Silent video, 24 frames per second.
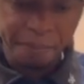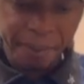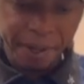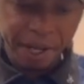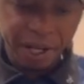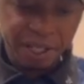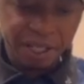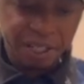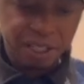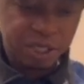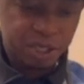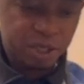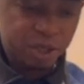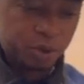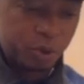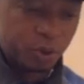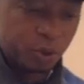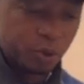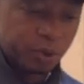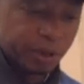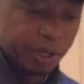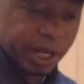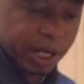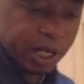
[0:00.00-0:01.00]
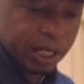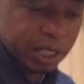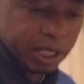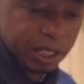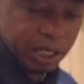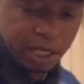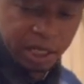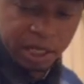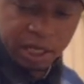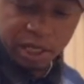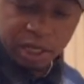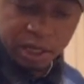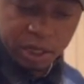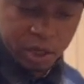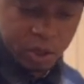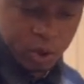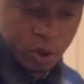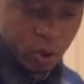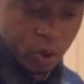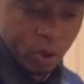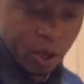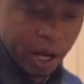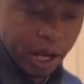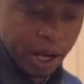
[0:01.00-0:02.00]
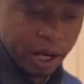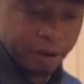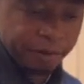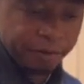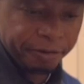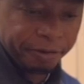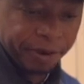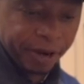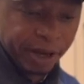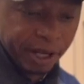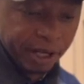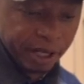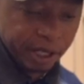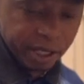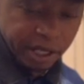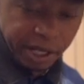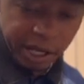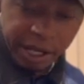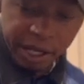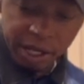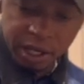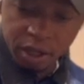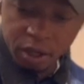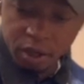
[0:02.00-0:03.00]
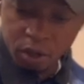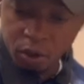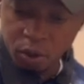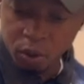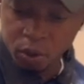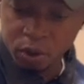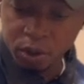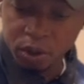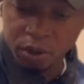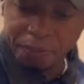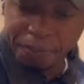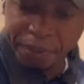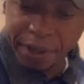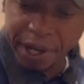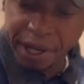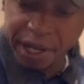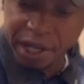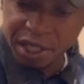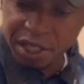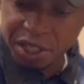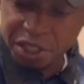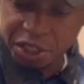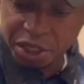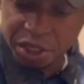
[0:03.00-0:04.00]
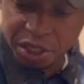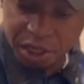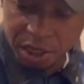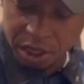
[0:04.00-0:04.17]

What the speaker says: patches through that. So I'll find an old patch.